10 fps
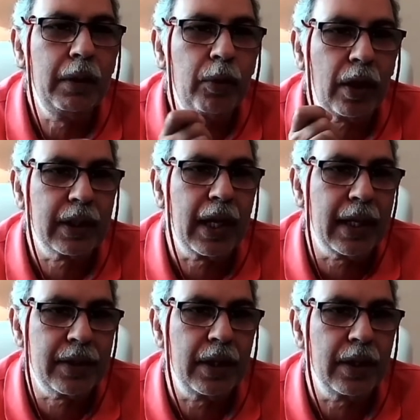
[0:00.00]

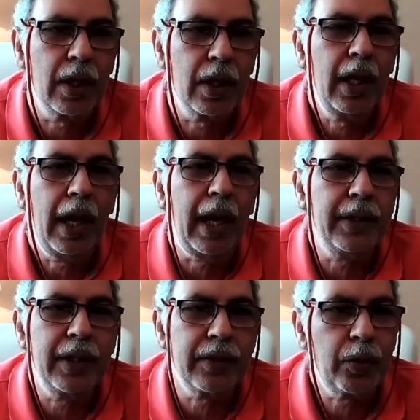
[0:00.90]
broadcast it, and
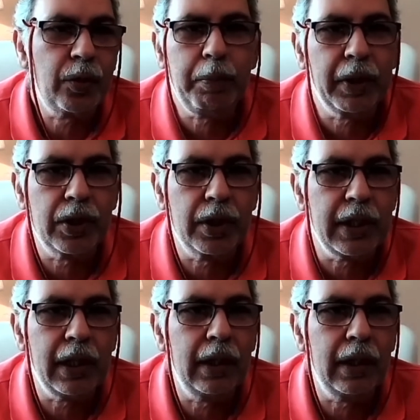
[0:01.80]
there's a 3-picture
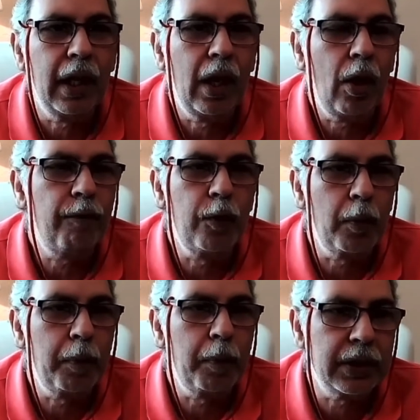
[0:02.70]
deal or
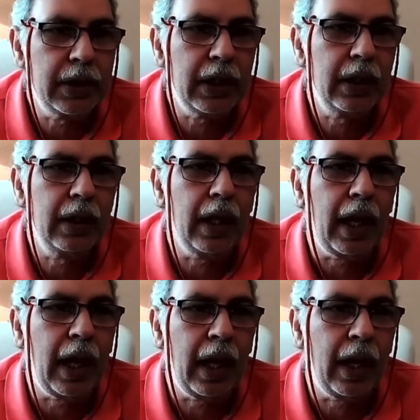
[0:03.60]
4-picture deal,
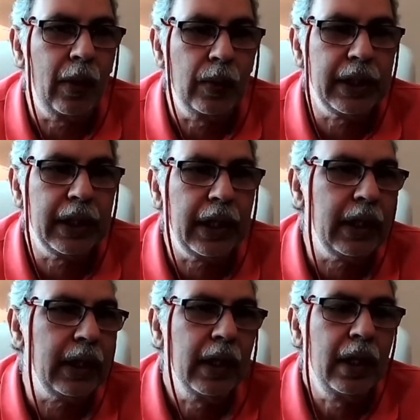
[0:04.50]

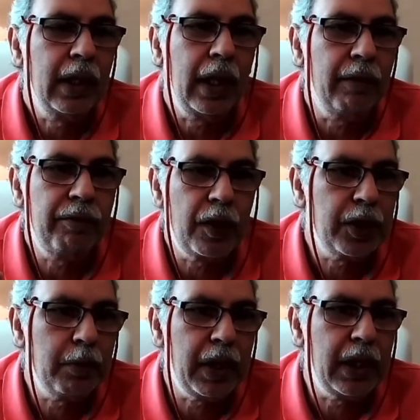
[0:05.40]
RTE,
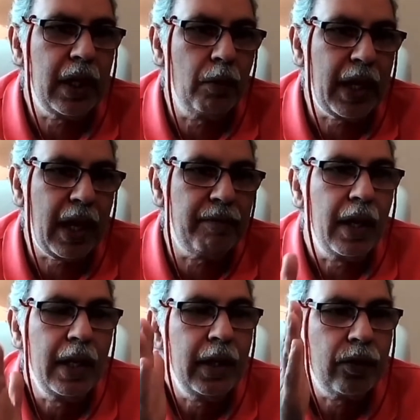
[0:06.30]
Virgin Media, whatever.
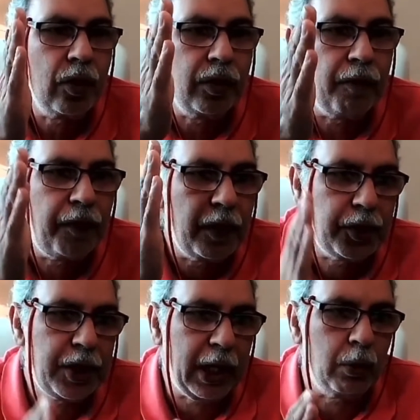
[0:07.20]
So the first
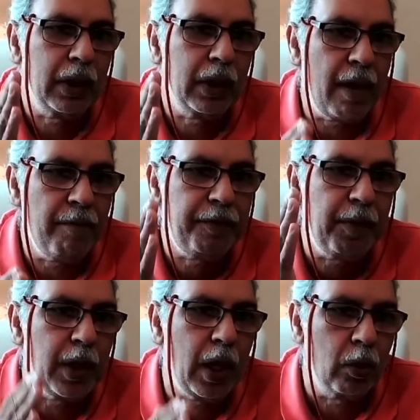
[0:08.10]
check will come
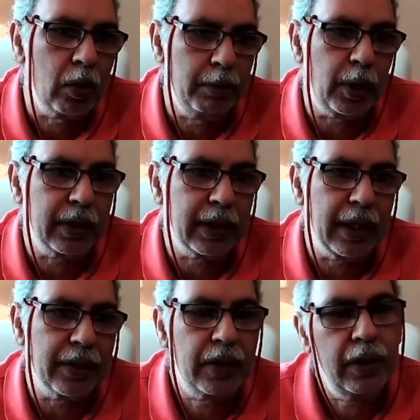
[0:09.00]
from the local
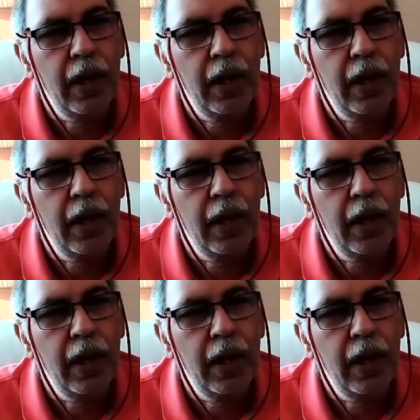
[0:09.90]
broadcaster.